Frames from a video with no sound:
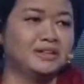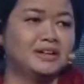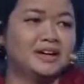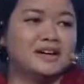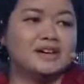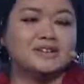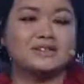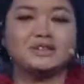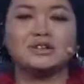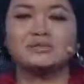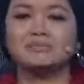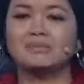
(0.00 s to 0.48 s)

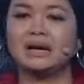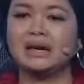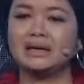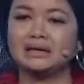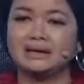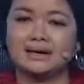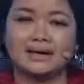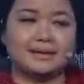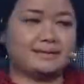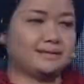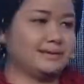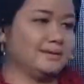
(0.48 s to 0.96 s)
So my
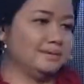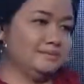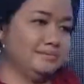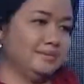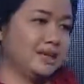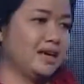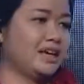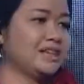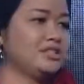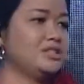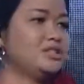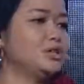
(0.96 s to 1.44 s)
dad,
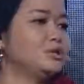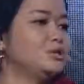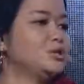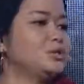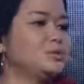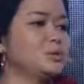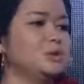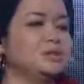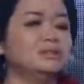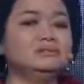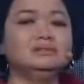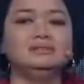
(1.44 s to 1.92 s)
as
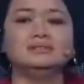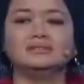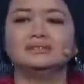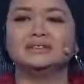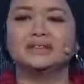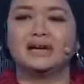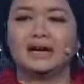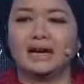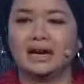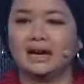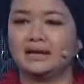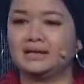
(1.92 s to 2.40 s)
usual,
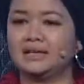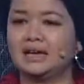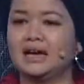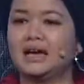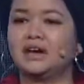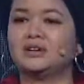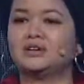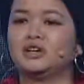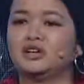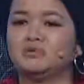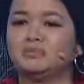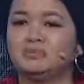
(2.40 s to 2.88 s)
any
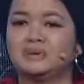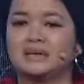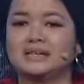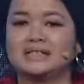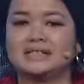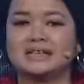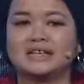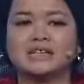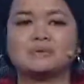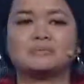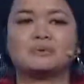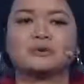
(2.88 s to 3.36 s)

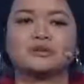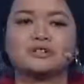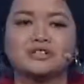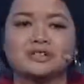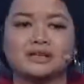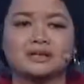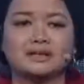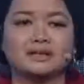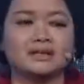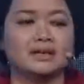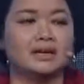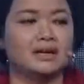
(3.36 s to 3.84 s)
agribusiness person,
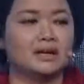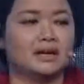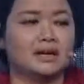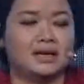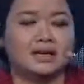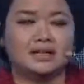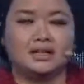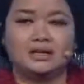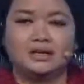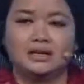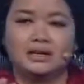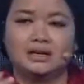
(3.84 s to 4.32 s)

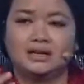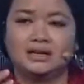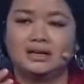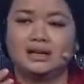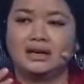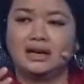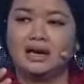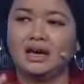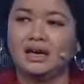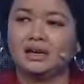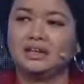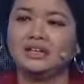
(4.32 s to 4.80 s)

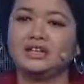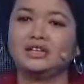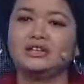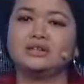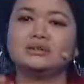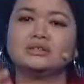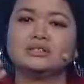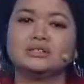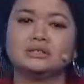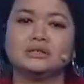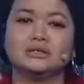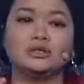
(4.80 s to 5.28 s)
Heli,
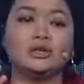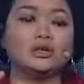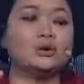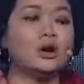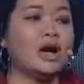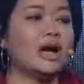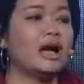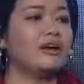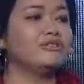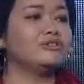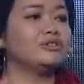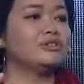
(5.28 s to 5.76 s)
you
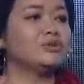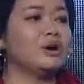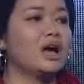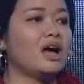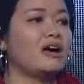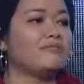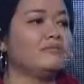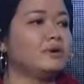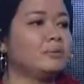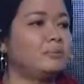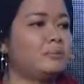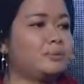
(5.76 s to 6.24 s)
have to have
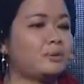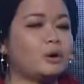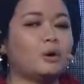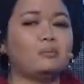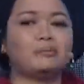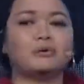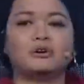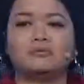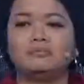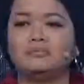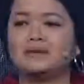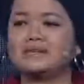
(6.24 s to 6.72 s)
a proper
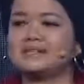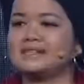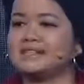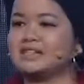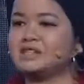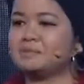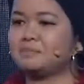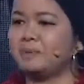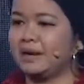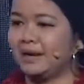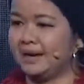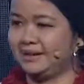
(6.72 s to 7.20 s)
business
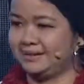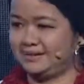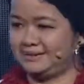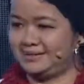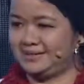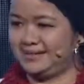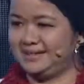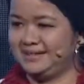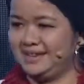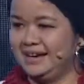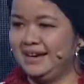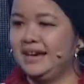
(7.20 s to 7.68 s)
plan.
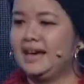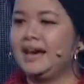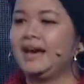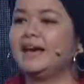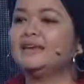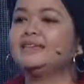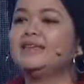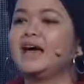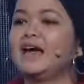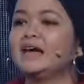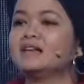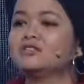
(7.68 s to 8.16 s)
It
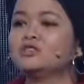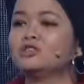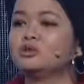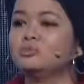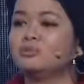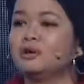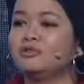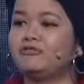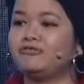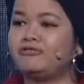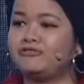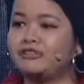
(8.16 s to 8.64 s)
has to be
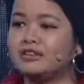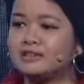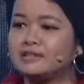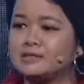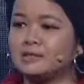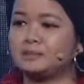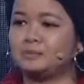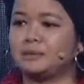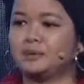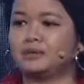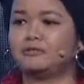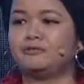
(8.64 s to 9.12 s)

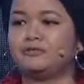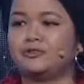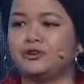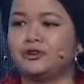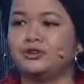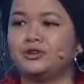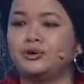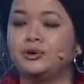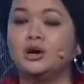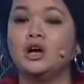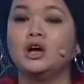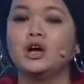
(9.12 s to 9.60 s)
feasible for you
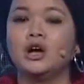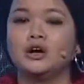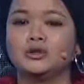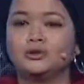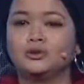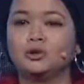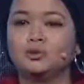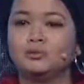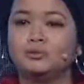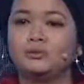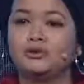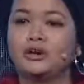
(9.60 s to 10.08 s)
to
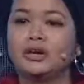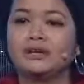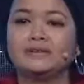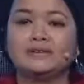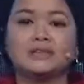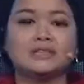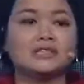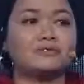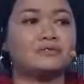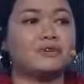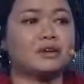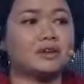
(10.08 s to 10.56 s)
bring this
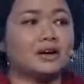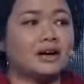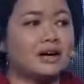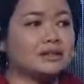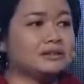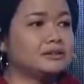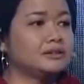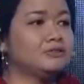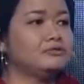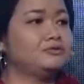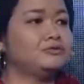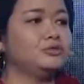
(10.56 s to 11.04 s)

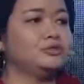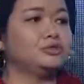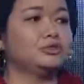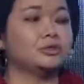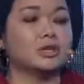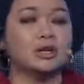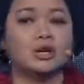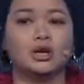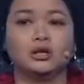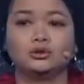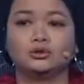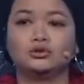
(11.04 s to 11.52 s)
forgotten food
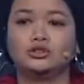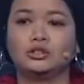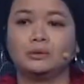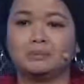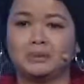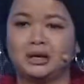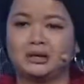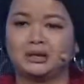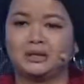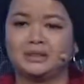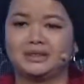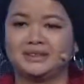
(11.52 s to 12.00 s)
to the
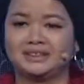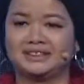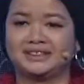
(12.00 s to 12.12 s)
market.